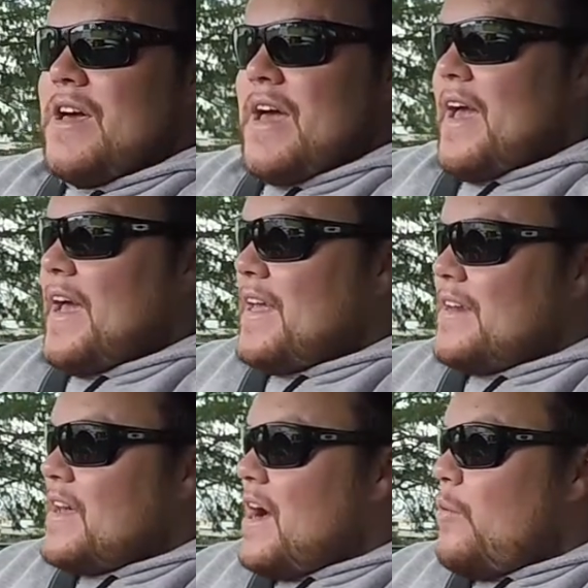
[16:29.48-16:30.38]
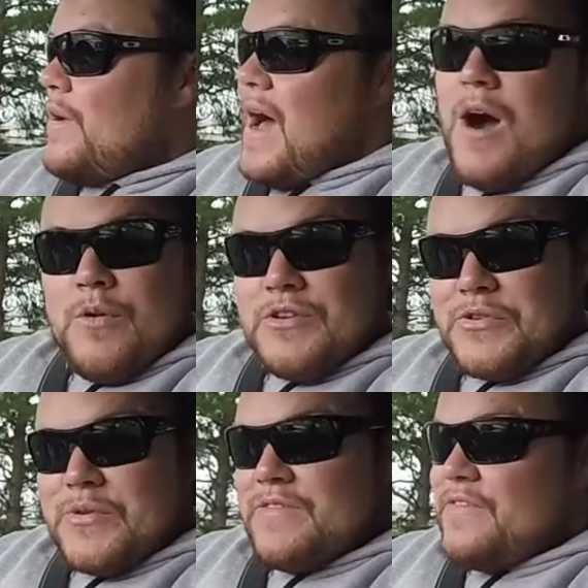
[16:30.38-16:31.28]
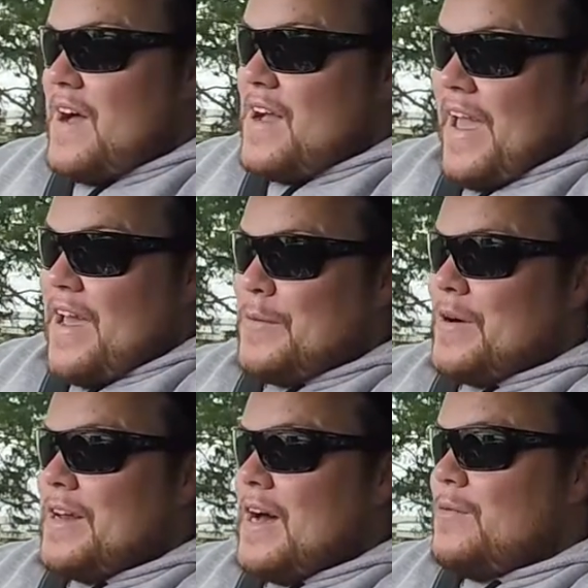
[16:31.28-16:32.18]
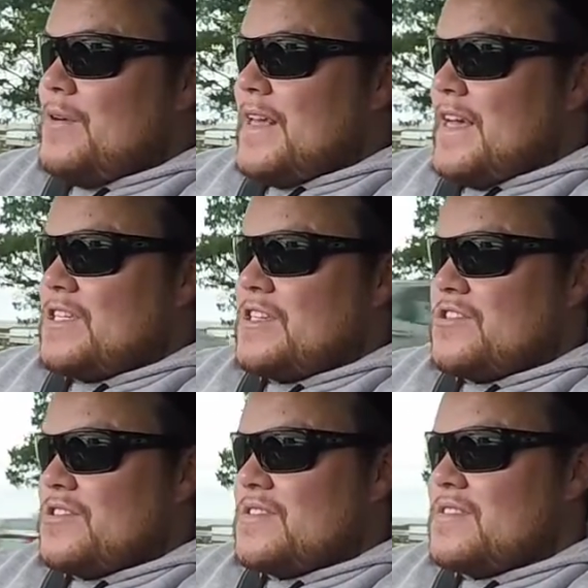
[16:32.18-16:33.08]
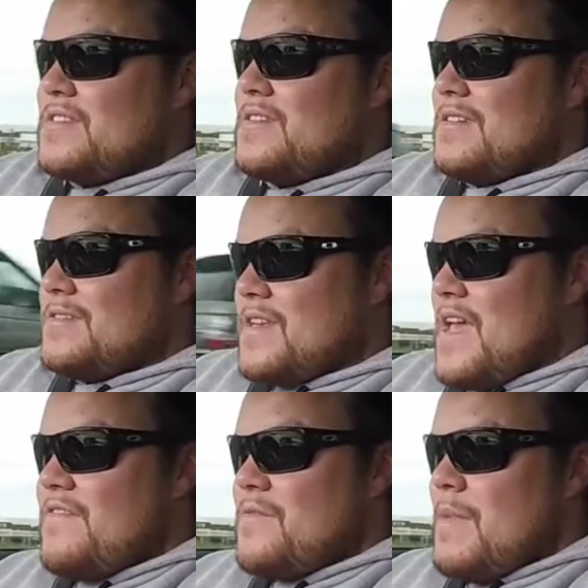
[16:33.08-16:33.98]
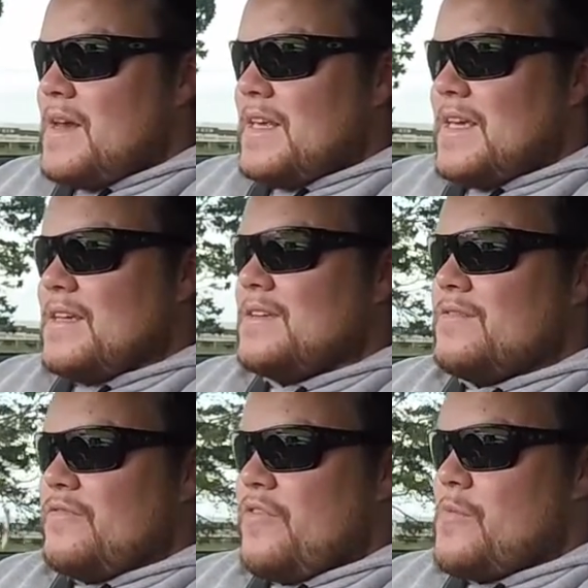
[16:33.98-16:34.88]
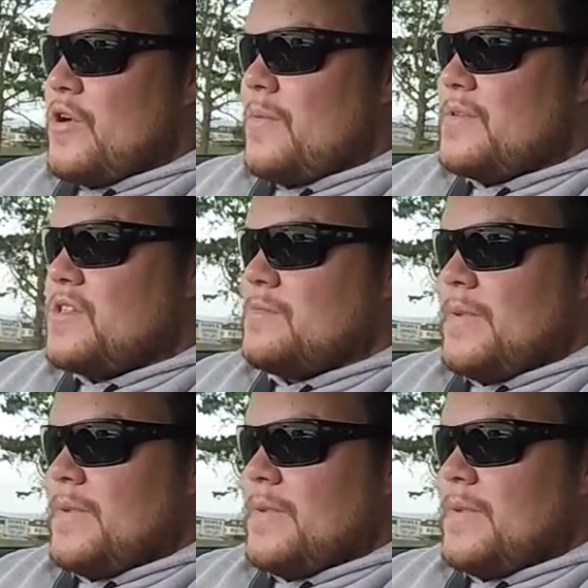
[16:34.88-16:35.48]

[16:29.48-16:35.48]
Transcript: And what I would do if I had one, I would actually just save the money from the Competition